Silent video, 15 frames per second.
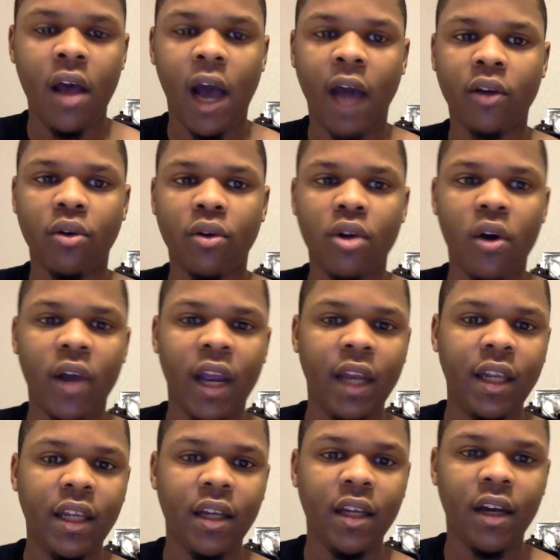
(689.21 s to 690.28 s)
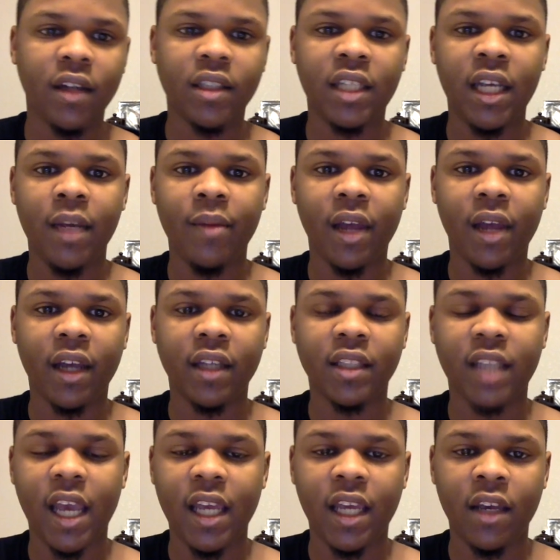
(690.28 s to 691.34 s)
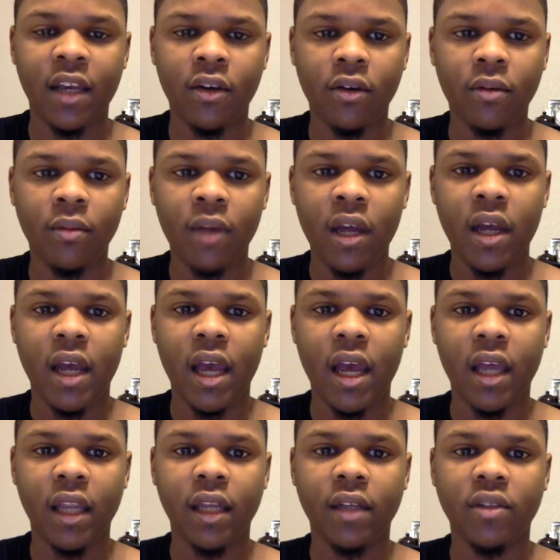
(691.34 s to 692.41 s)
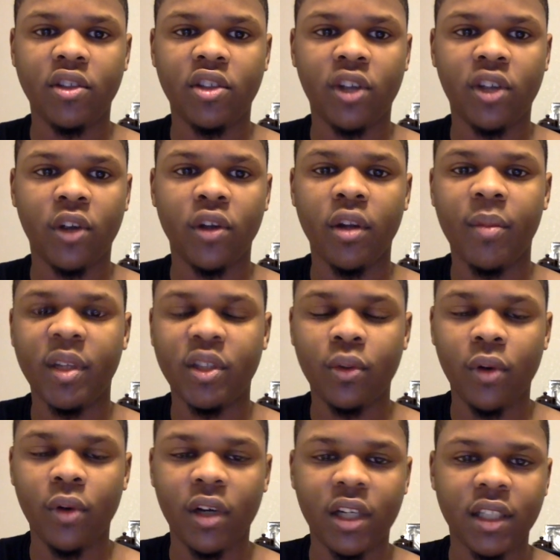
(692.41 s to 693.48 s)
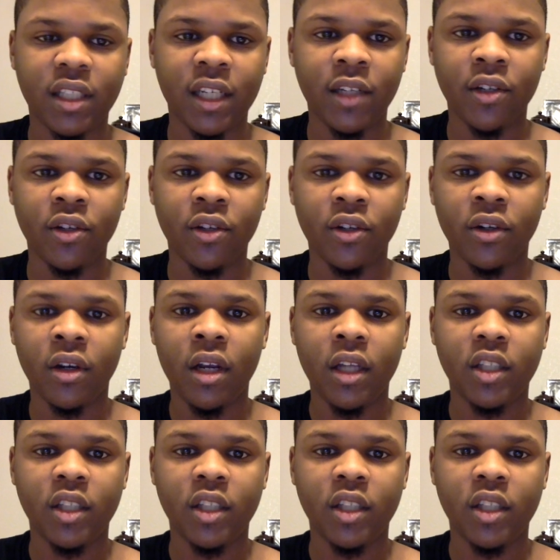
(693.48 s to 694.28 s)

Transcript: I don't know any young team that can take him and turn them into a contender,